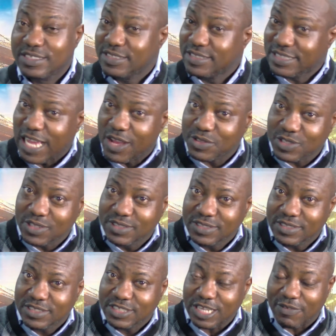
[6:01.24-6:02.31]
1,000
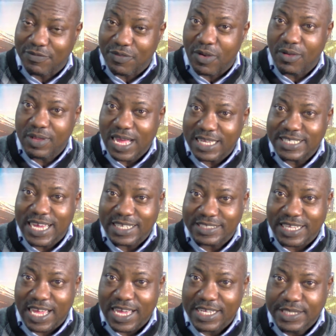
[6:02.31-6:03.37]
shall fall at thy
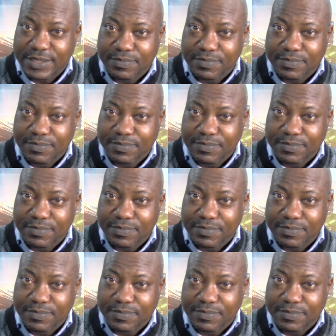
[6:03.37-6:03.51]
side,